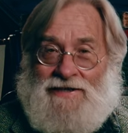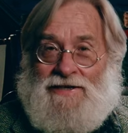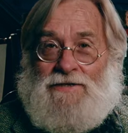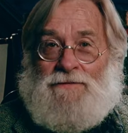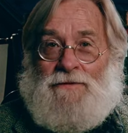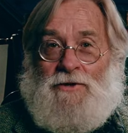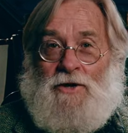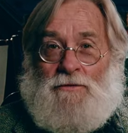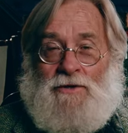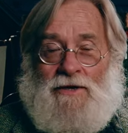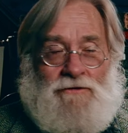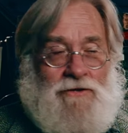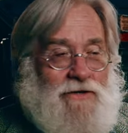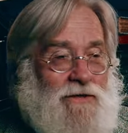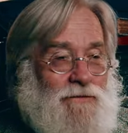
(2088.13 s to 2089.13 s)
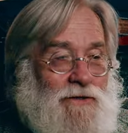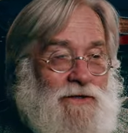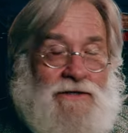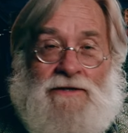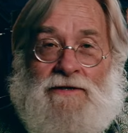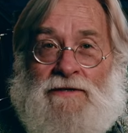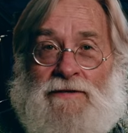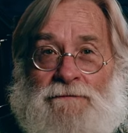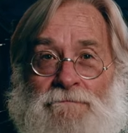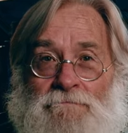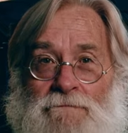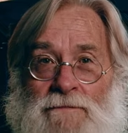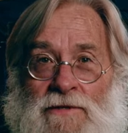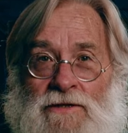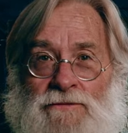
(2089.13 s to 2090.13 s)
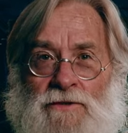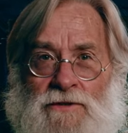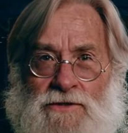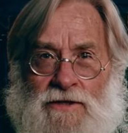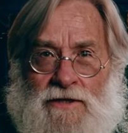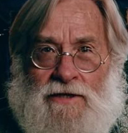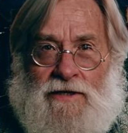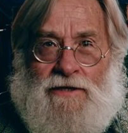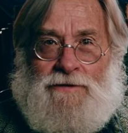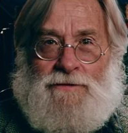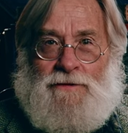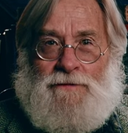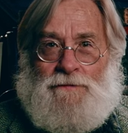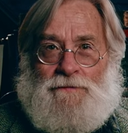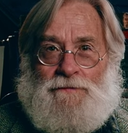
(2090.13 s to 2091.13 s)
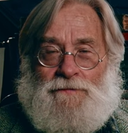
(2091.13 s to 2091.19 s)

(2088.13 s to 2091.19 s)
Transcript: case, hope you have a great week, and we'll see you in the next one.